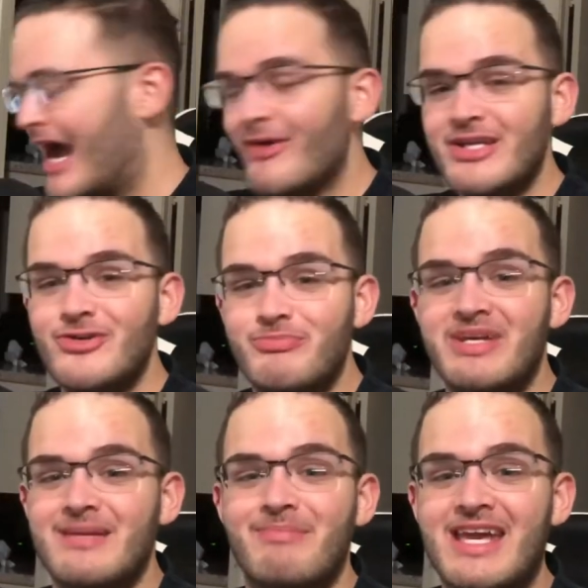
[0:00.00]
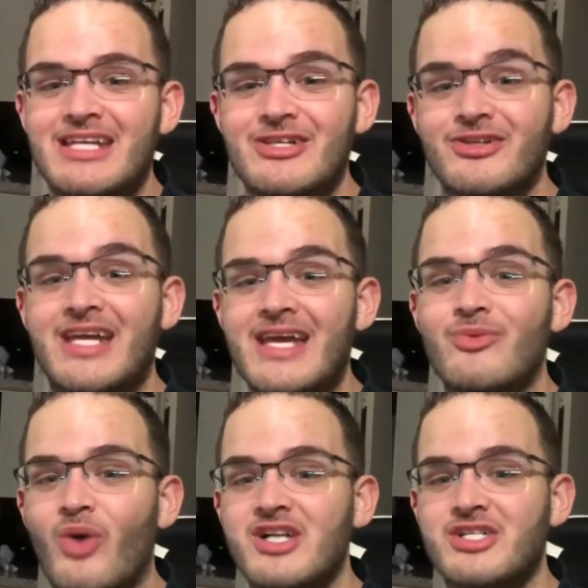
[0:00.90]
How do you beat making your kid
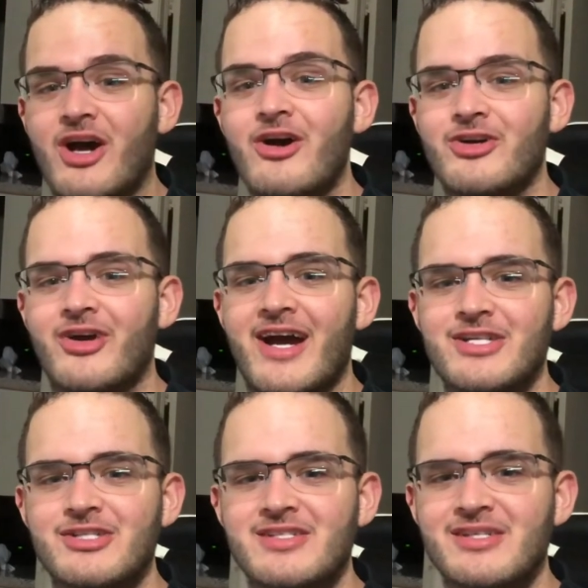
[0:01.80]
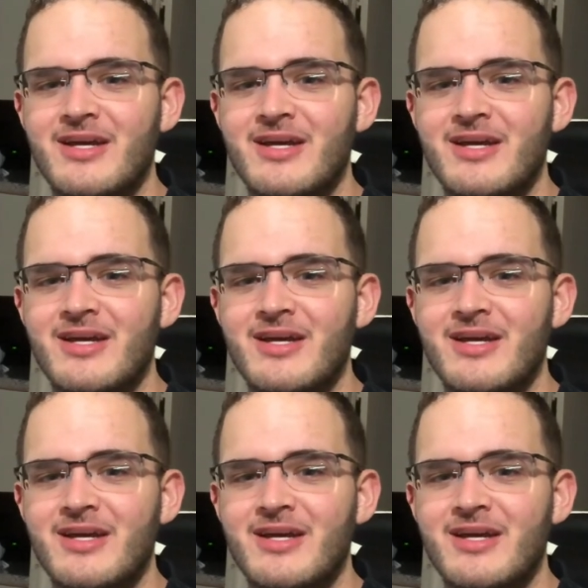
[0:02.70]
watch car crashes?